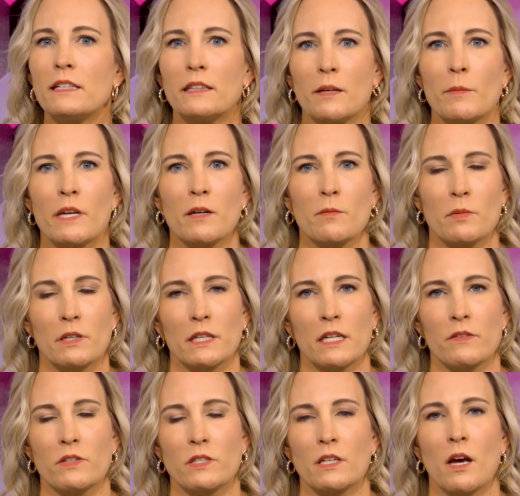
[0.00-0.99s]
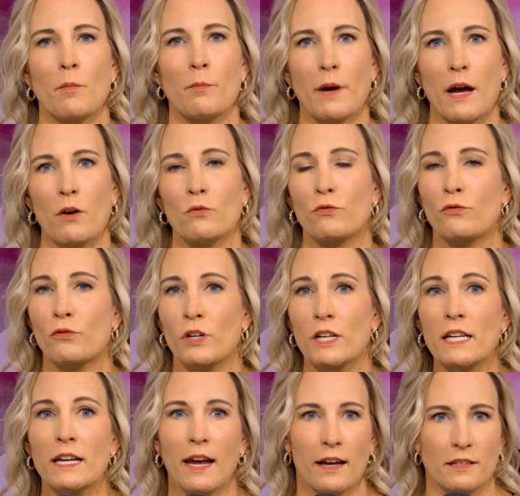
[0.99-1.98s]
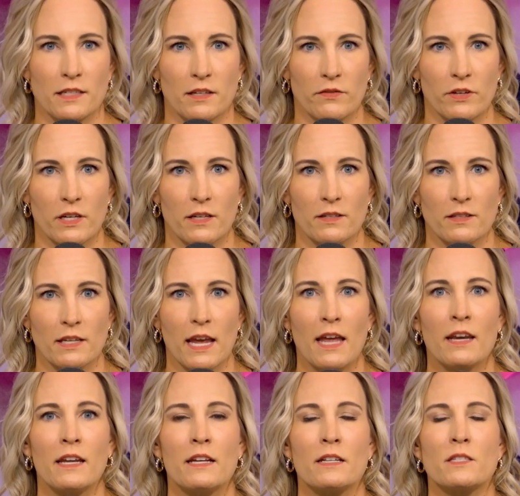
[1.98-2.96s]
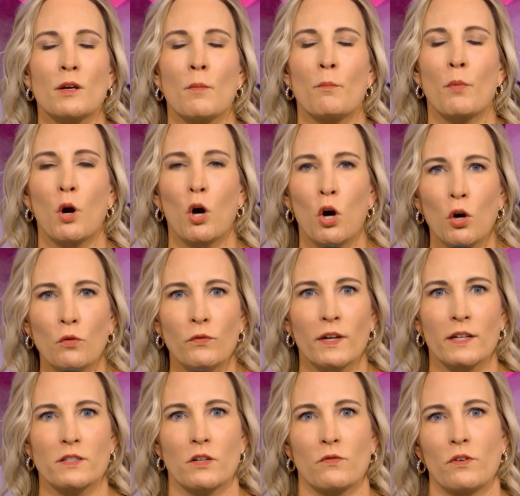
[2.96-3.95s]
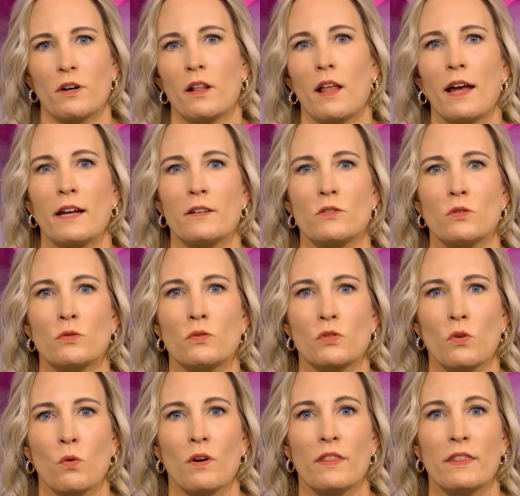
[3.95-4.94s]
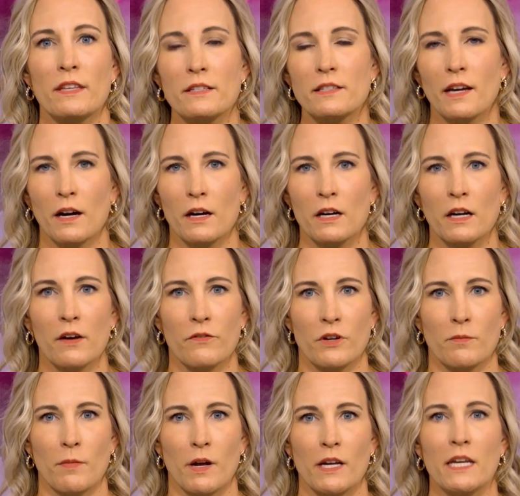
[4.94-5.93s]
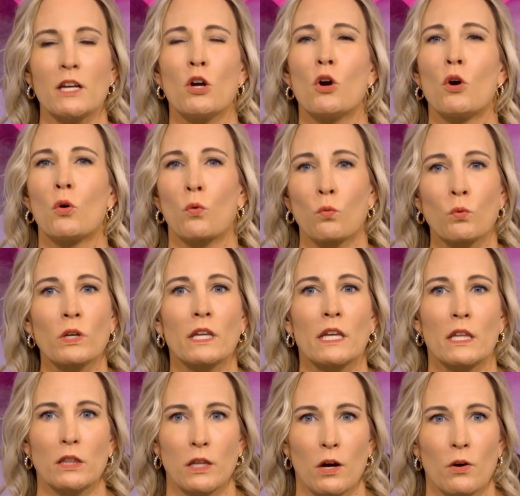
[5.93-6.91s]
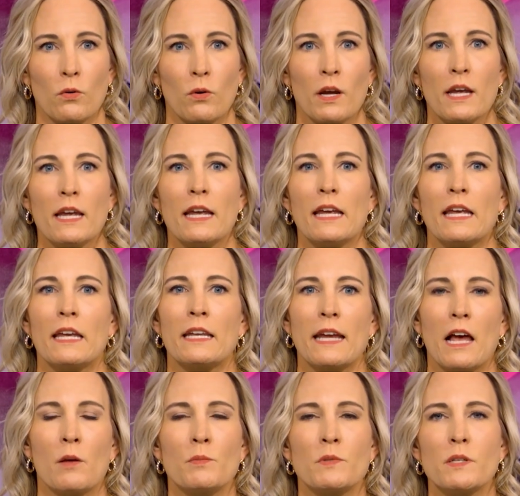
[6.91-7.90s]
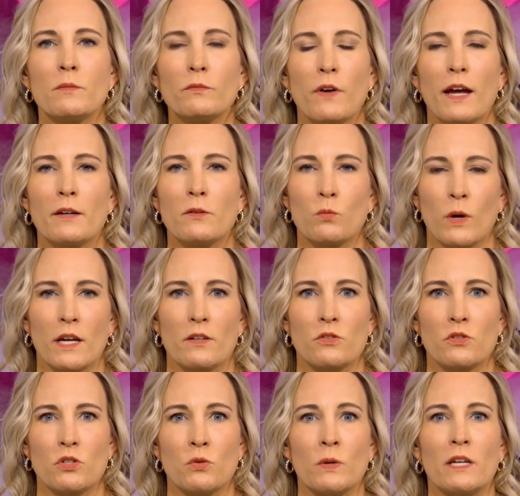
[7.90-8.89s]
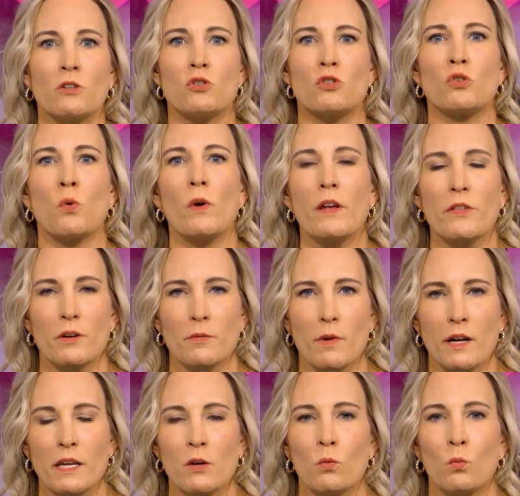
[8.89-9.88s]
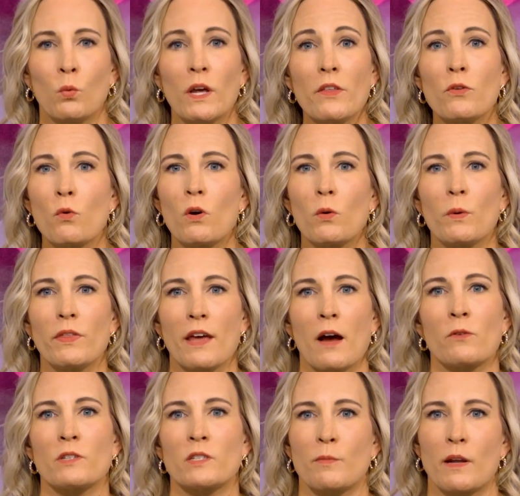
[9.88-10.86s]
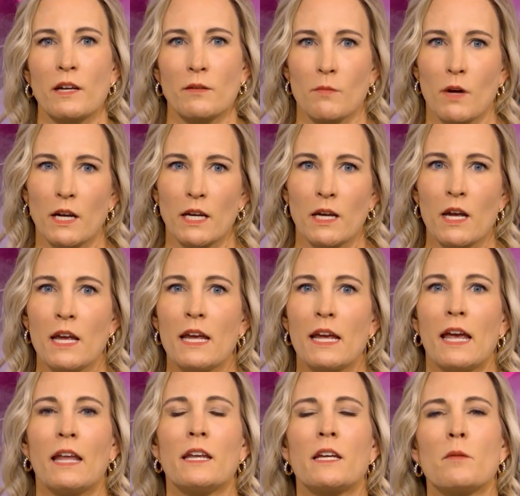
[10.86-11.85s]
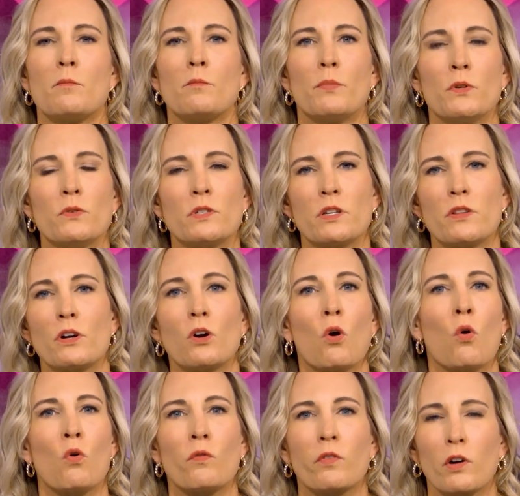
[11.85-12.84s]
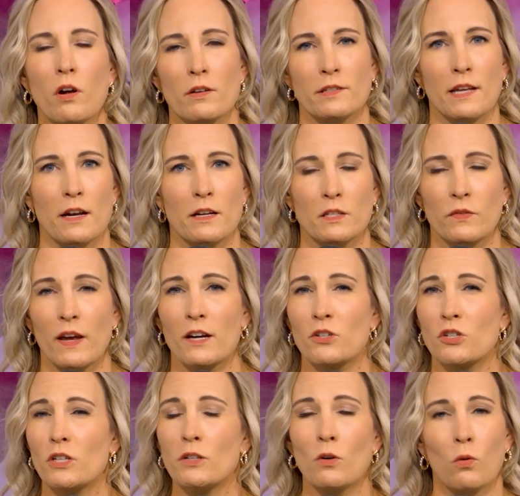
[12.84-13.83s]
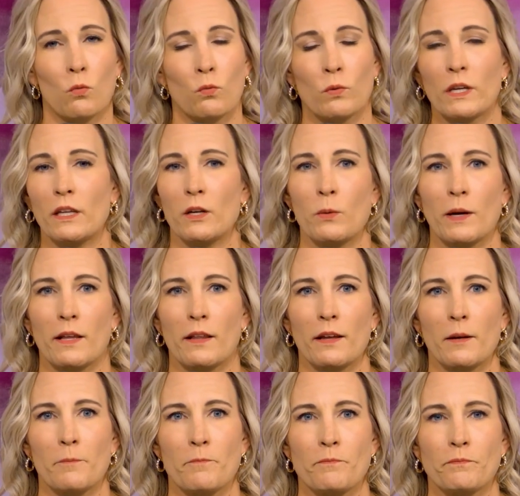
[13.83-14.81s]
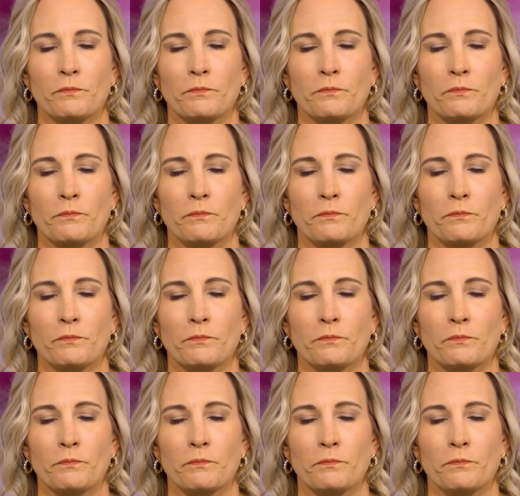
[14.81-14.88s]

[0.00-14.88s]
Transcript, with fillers: Limiting Beliefs About Free Activities. And it's perfect for clients who score this area of their money really low. It helps them find ways to enjoy their money with or without spending money, and it can boost their overall satisfaction really quickly.